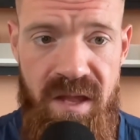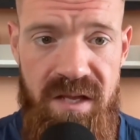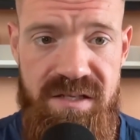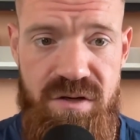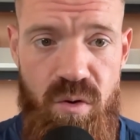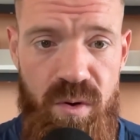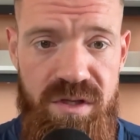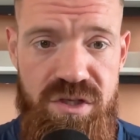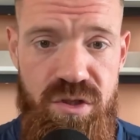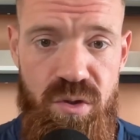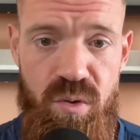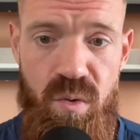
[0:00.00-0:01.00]
It's going
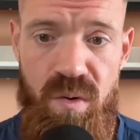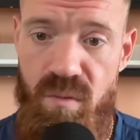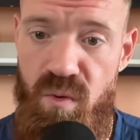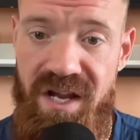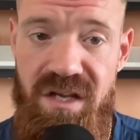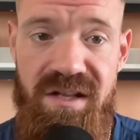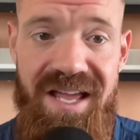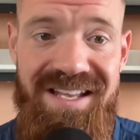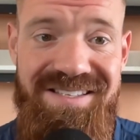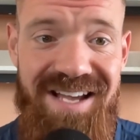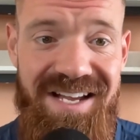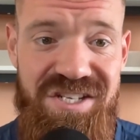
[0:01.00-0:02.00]
to
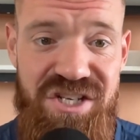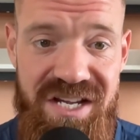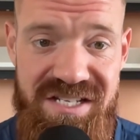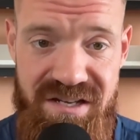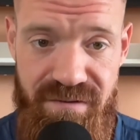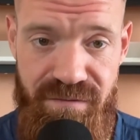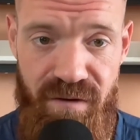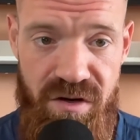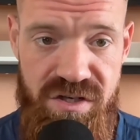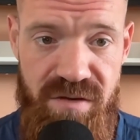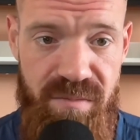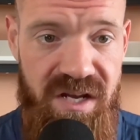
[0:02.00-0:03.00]
regulate digestive
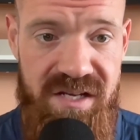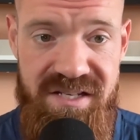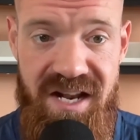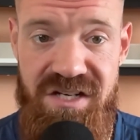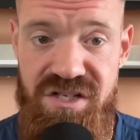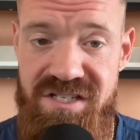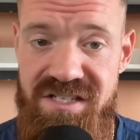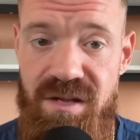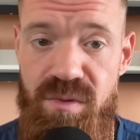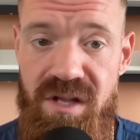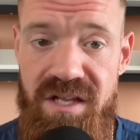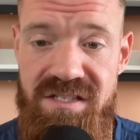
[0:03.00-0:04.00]
function, because it actually
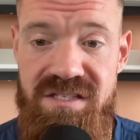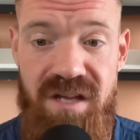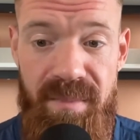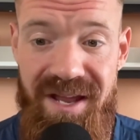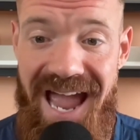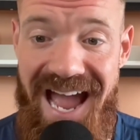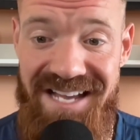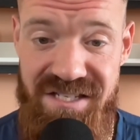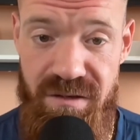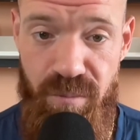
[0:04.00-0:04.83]
stimulates stomach acid